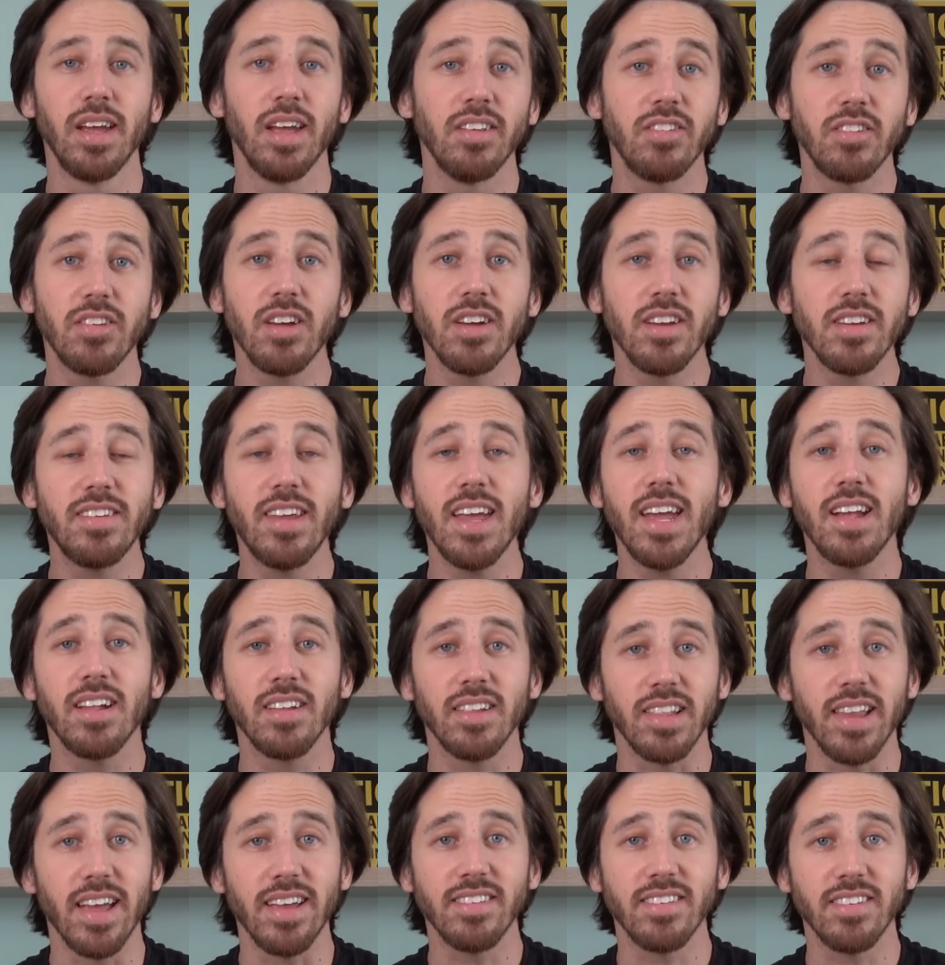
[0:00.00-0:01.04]
it's going to
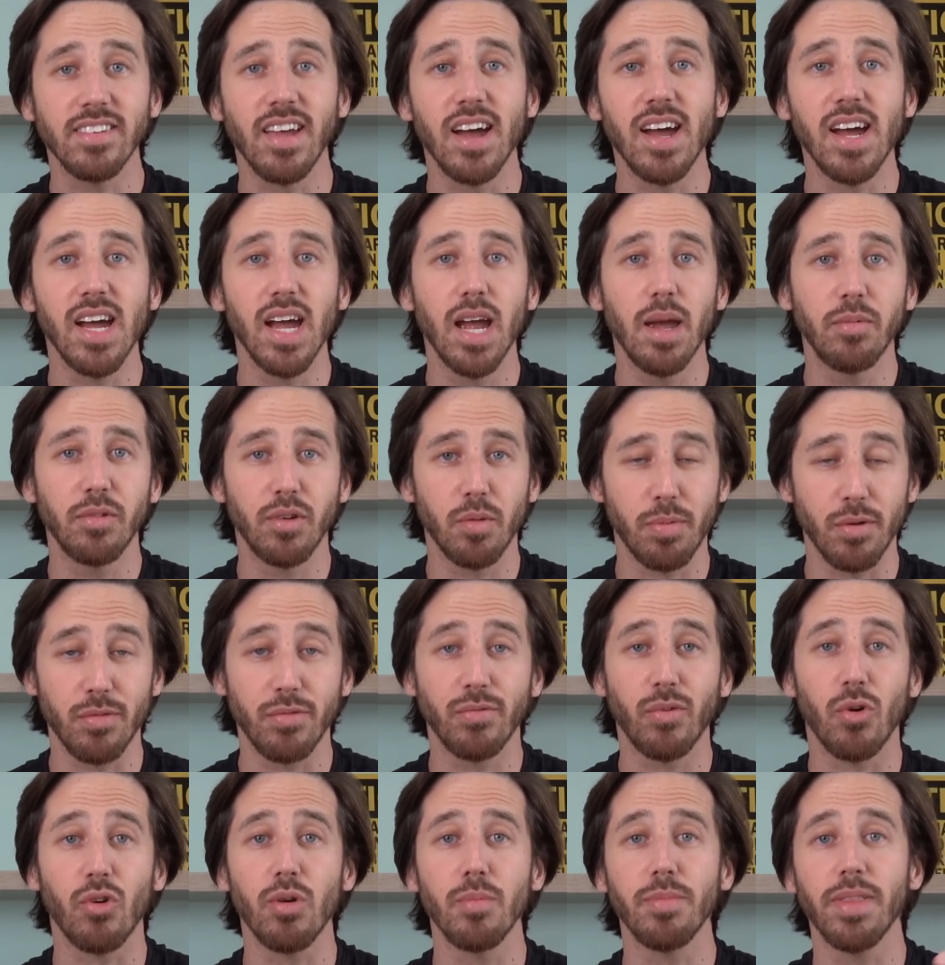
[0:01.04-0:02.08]
take less time to
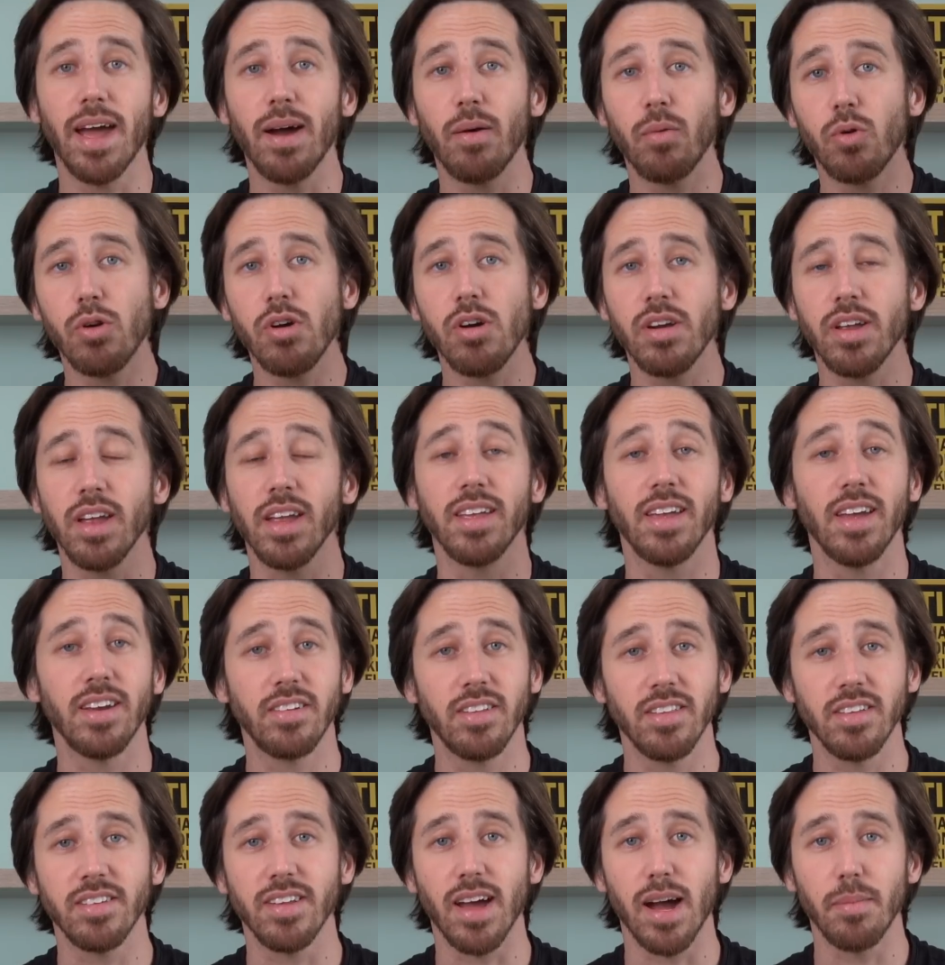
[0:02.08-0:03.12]
perform that work and
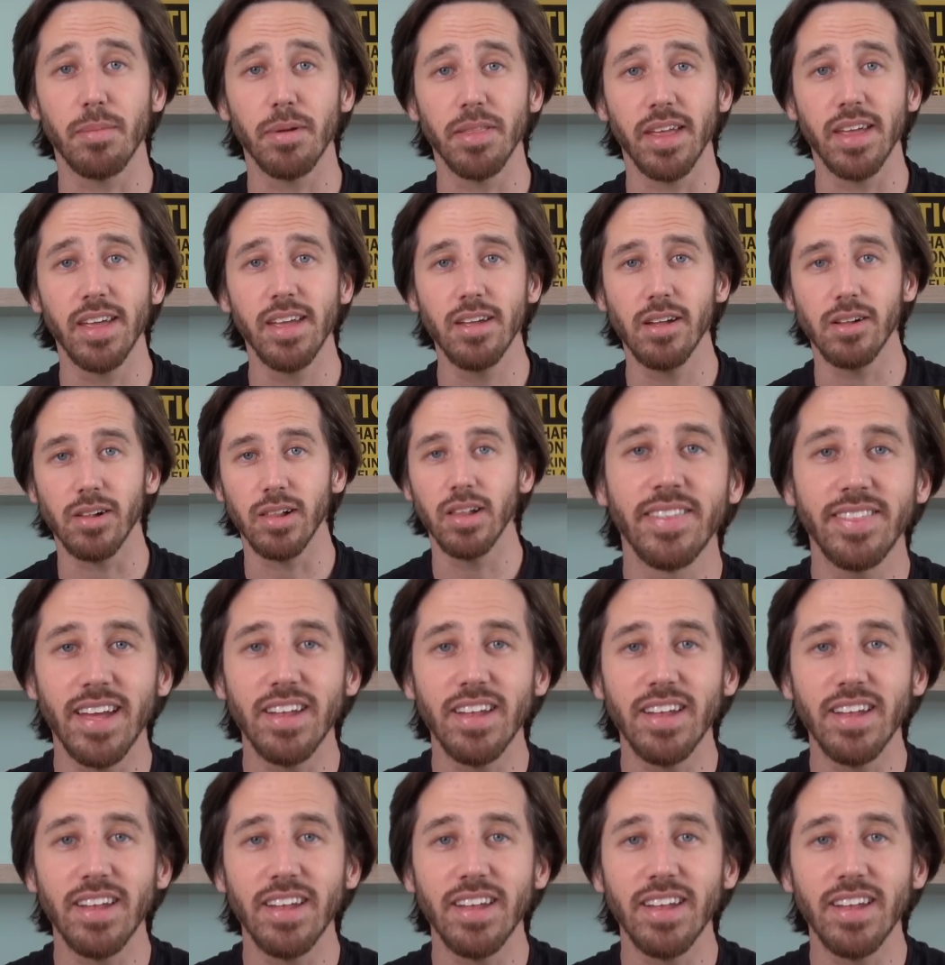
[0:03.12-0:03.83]
get to the top of the hill.